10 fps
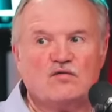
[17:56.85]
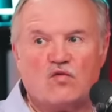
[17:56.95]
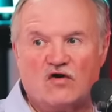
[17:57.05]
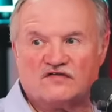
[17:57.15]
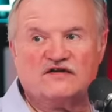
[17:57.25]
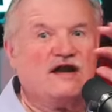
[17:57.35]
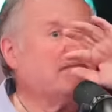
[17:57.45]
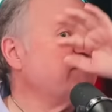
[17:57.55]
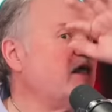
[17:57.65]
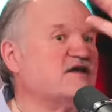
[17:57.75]
He walks in.
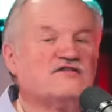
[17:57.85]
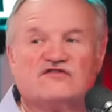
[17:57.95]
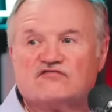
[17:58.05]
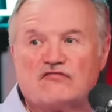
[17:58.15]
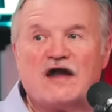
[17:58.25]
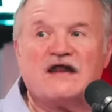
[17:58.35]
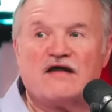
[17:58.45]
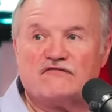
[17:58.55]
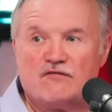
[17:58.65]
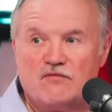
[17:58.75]
I'm telling you, this is right
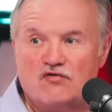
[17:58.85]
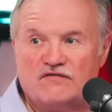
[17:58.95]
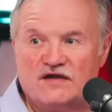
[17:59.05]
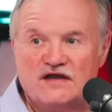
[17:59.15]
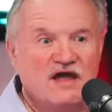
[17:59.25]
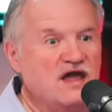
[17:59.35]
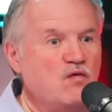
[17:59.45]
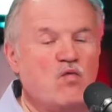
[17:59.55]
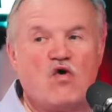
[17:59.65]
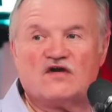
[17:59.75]
out of a movie. Yeah.
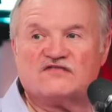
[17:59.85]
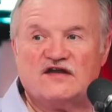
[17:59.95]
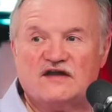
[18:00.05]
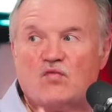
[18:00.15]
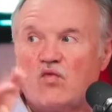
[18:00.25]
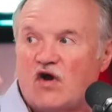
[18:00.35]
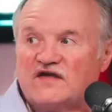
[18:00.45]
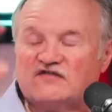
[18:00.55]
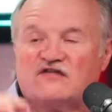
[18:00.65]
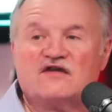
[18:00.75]
He walks in.
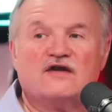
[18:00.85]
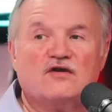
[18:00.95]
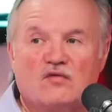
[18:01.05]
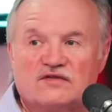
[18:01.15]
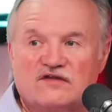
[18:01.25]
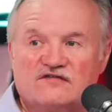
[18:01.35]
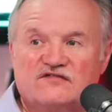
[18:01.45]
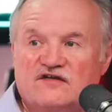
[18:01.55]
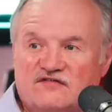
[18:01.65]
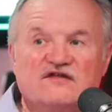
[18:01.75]
He says, "I know what
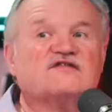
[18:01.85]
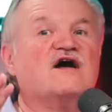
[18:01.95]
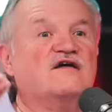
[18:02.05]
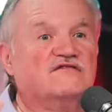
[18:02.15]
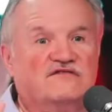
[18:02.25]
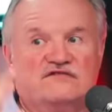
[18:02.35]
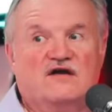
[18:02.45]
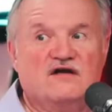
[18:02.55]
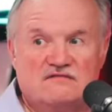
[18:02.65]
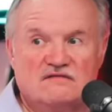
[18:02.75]
this is." And this guy is a
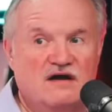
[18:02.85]
stud.